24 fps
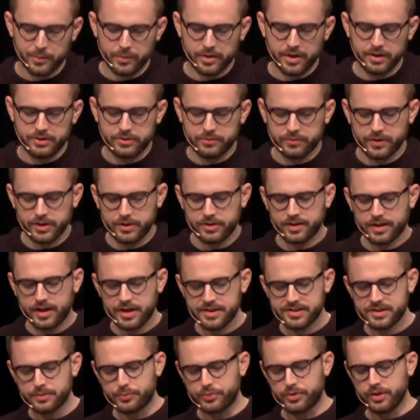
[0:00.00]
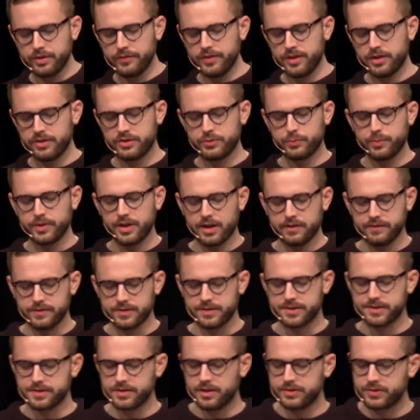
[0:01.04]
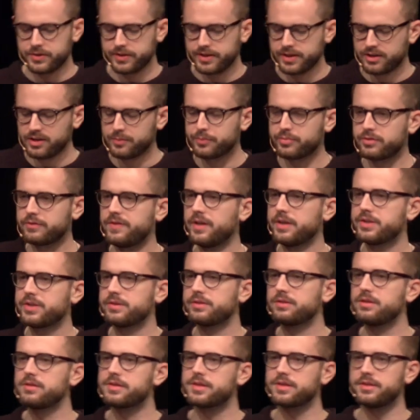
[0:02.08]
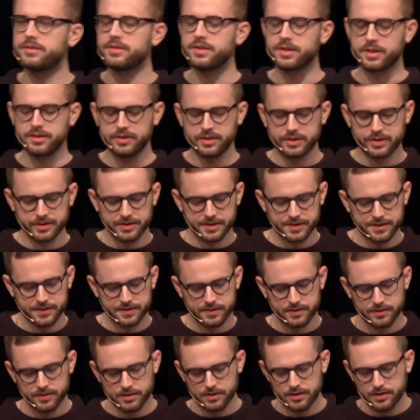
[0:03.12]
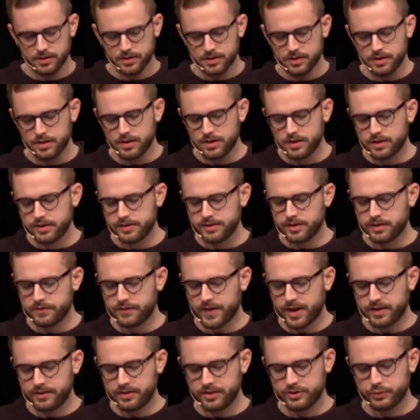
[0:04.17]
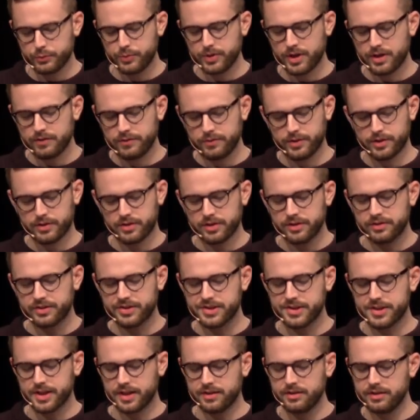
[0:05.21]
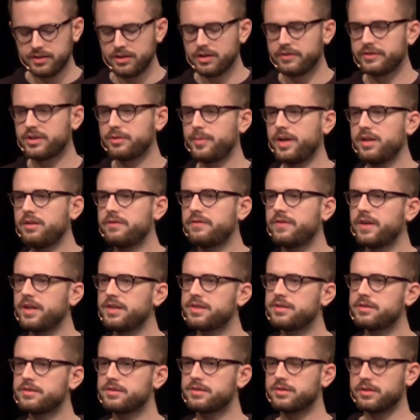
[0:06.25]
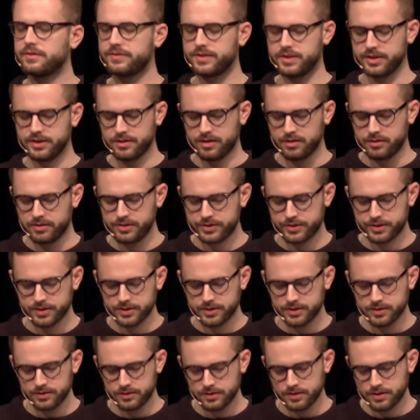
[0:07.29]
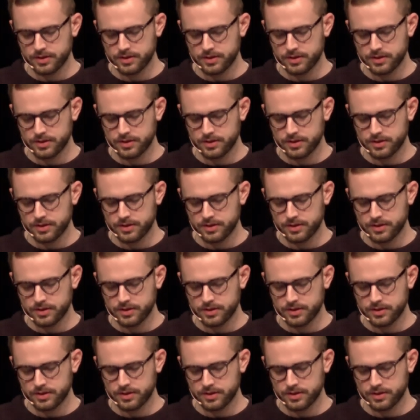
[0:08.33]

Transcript: We need to recognize the privilege we have as educated professionals and technicians, the advantage we have with our understanding of the many faces of technology,